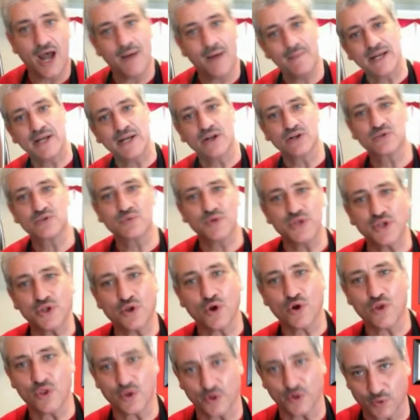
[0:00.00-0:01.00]
How many knows when you
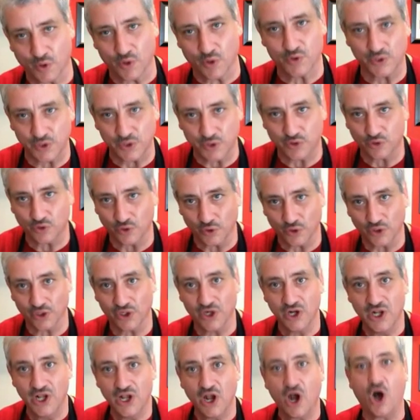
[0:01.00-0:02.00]
go to the grocery
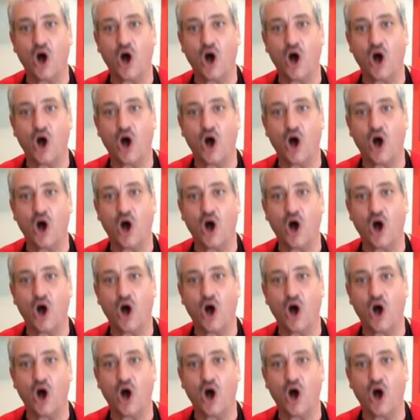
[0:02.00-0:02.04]
store,